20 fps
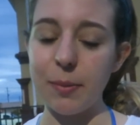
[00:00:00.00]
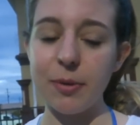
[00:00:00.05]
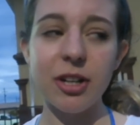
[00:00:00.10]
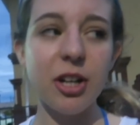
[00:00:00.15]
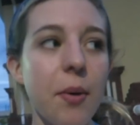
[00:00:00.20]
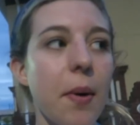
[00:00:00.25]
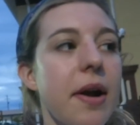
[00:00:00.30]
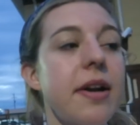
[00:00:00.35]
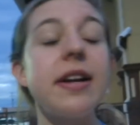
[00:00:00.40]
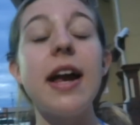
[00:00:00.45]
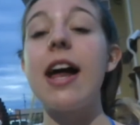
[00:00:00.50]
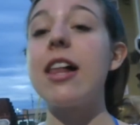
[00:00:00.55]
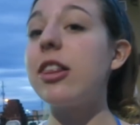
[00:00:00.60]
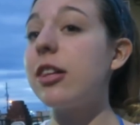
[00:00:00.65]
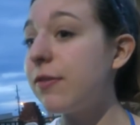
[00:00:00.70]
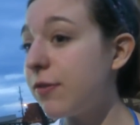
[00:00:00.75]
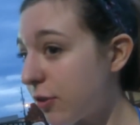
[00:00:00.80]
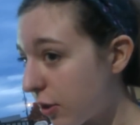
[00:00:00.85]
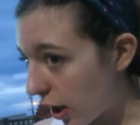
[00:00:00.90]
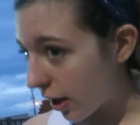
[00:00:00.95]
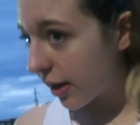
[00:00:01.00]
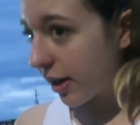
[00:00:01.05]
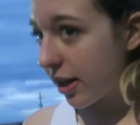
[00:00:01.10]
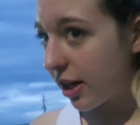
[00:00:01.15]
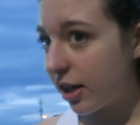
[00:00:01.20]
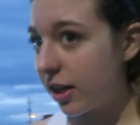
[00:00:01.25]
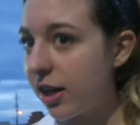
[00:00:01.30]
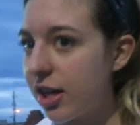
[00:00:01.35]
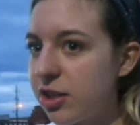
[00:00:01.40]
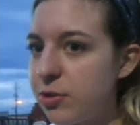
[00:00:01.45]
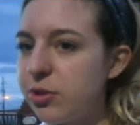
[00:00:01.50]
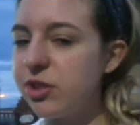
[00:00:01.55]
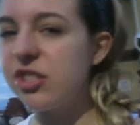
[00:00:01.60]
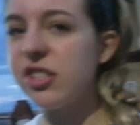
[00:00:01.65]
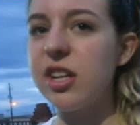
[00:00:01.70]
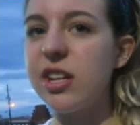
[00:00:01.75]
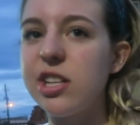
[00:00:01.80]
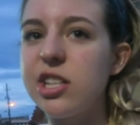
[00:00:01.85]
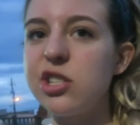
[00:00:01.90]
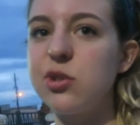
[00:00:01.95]
I'm gonna go ahead and end the vlog here because we're
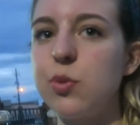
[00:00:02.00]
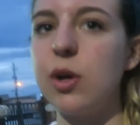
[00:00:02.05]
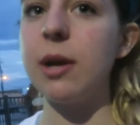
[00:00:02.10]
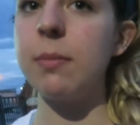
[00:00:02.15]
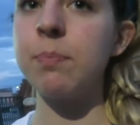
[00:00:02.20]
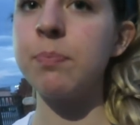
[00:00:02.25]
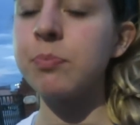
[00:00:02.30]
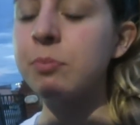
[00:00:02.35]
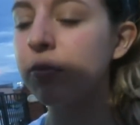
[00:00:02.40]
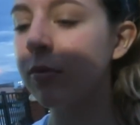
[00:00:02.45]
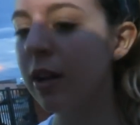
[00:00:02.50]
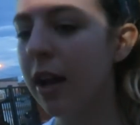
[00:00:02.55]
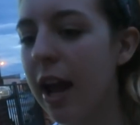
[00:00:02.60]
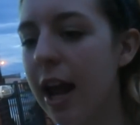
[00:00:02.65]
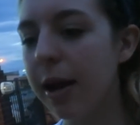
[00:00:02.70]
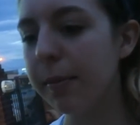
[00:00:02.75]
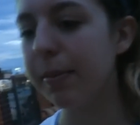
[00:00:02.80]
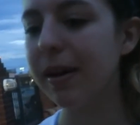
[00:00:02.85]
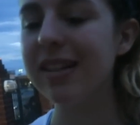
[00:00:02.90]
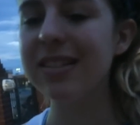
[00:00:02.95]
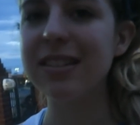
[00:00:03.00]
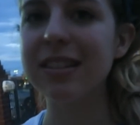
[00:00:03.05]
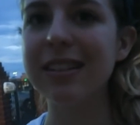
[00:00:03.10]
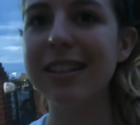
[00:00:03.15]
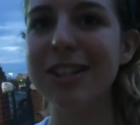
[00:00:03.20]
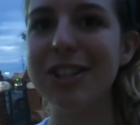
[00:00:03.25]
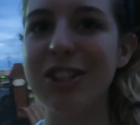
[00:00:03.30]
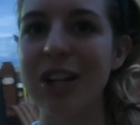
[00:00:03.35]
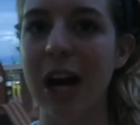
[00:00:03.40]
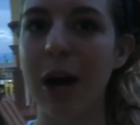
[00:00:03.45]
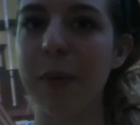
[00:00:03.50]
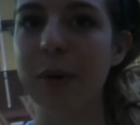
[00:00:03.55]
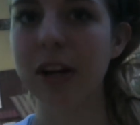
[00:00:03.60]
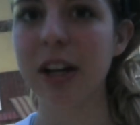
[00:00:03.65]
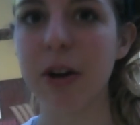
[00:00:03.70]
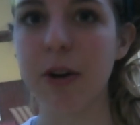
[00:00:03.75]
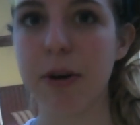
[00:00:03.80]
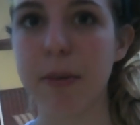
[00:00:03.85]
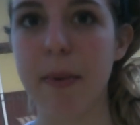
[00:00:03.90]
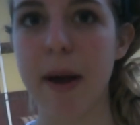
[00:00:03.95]
just gonna swim and basically shower
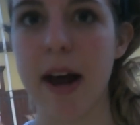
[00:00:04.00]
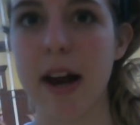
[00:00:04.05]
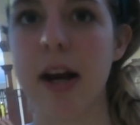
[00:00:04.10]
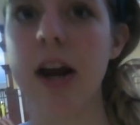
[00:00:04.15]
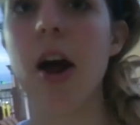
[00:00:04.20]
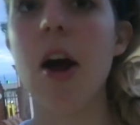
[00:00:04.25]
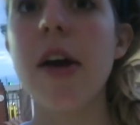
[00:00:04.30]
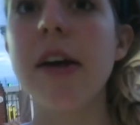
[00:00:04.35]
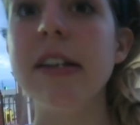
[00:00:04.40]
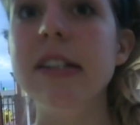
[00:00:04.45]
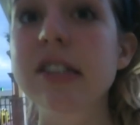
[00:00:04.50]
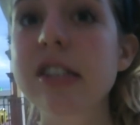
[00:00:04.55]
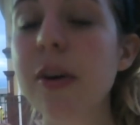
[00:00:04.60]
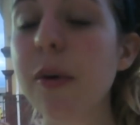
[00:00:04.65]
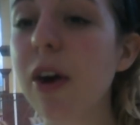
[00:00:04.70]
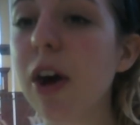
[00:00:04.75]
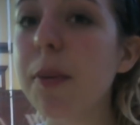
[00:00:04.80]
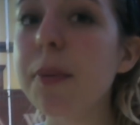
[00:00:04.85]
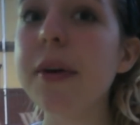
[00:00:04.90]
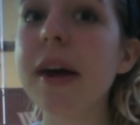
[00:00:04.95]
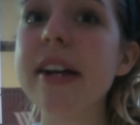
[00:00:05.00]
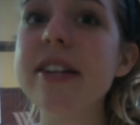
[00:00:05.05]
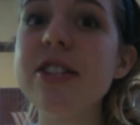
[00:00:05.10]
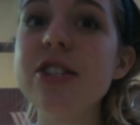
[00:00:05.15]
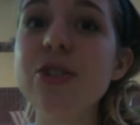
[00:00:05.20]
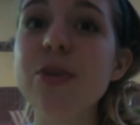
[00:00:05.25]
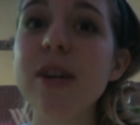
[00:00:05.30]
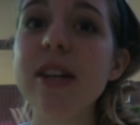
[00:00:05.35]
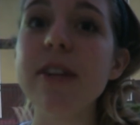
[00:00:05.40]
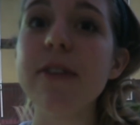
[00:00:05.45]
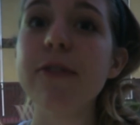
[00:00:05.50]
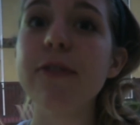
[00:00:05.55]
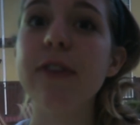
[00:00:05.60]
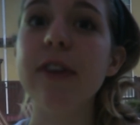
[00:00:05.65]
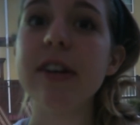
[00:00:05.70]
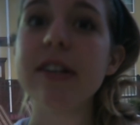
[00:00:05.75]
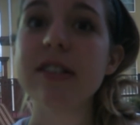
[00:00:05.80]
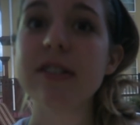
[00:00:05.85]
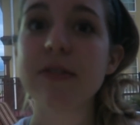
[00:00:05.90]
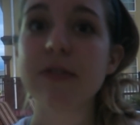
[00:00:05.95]
and go to bed. So I hope you guys enjoyed the
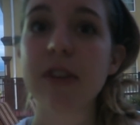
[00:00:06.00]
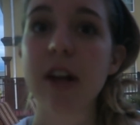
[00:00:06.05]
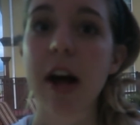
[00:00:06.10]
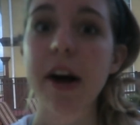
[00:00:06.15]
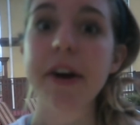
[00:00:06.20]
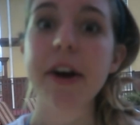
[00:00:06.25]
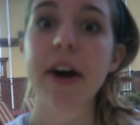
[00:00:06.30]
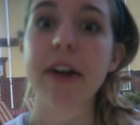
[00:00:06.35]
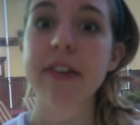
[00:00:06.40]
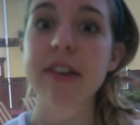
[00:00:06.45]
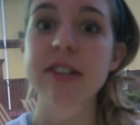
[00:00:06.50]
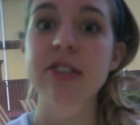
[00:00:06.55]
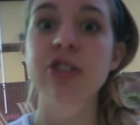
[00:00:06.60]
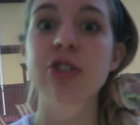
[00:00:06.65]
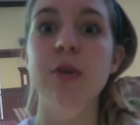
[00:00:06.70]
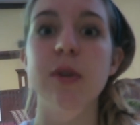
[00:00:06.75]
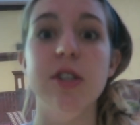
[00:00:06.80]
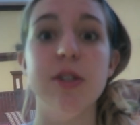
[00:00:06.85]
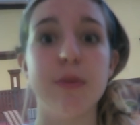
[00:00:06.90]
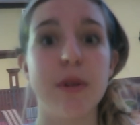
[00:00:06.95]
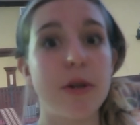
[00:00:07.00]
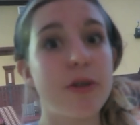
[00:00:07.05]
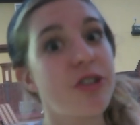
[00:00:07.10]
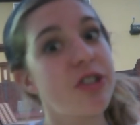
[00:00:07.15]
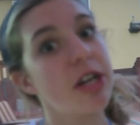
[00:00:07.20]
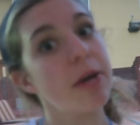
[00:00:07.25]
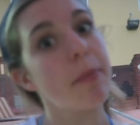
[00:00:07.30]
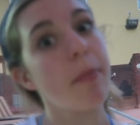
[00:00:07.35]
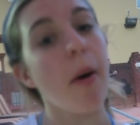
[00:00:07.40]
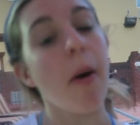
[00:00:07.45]
first vlog on this Georgia road trip.